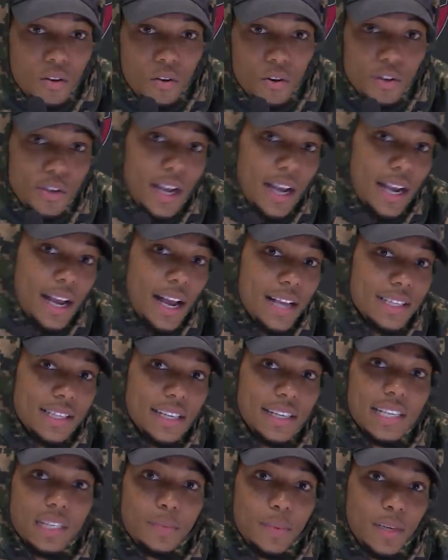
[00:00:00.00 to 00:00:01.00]
or you got guys
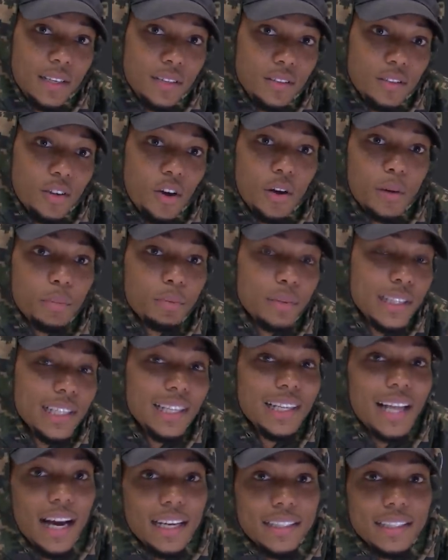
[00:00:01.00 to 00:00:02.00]
that need to be, you know, completely
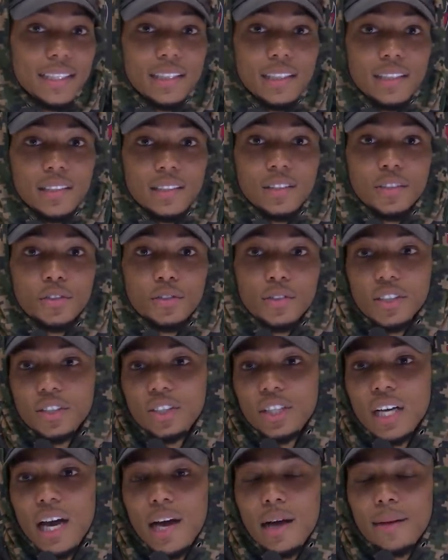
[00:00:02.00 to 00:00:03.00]
locked in to, to do their
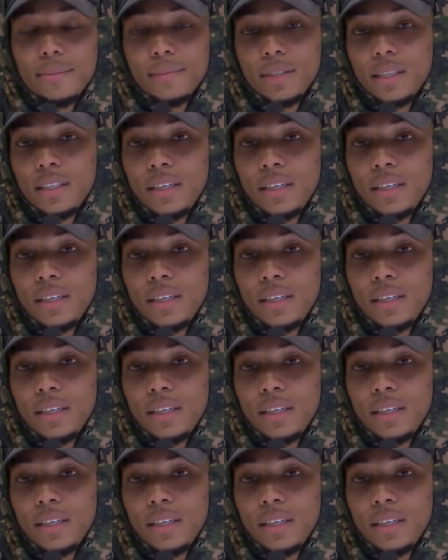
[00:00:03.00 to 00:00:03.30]
job.